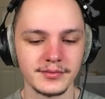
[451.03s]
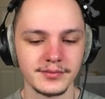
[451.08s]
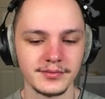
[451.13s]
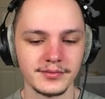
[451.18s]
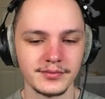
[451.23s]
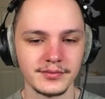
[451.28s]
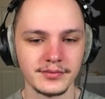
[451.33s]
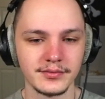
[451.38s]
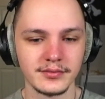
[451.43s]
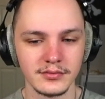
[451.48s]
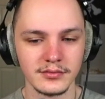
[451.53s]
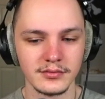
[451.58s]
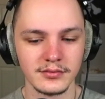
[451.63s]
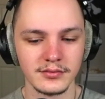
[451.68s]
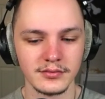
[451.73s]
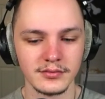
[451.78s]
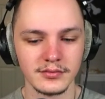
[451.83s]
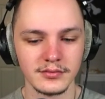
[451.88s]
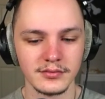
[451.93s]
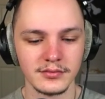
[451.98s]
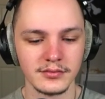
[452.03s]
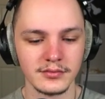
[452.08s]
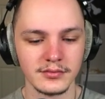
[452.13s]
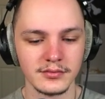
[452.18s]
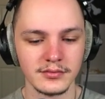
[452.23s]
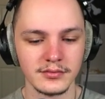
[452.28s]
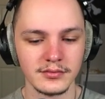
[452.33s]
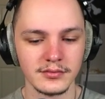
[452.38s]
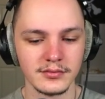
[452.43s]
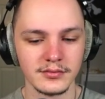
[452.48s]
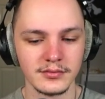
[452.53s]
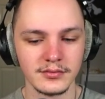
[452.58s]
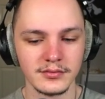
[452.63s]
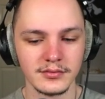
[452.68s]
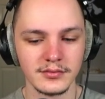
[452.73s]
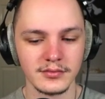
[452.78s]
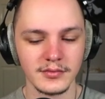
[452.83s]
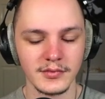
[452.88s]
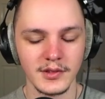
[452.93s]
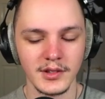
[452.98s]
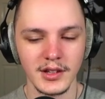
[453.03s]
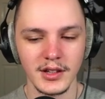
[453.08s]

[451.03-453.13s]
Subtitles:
Nobody speaks.